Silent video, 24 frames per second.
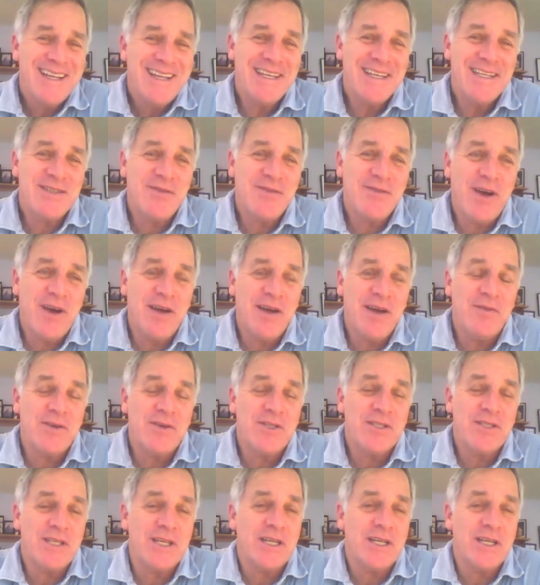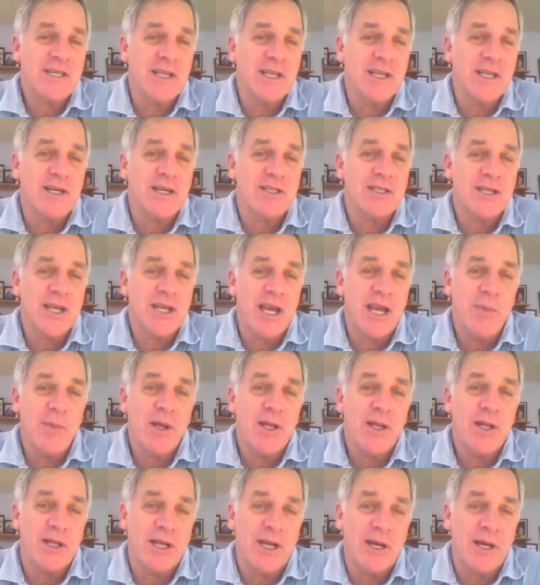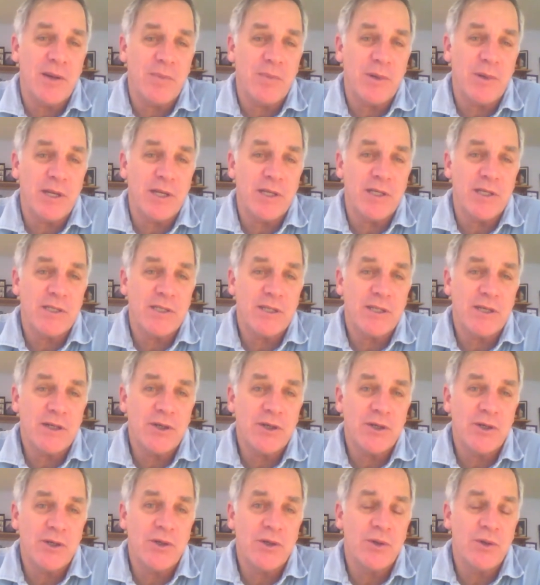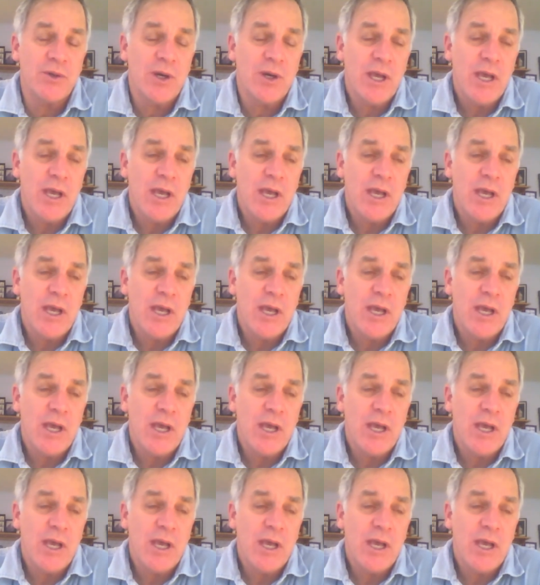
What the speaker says: these 5 or 6 large chemical companies who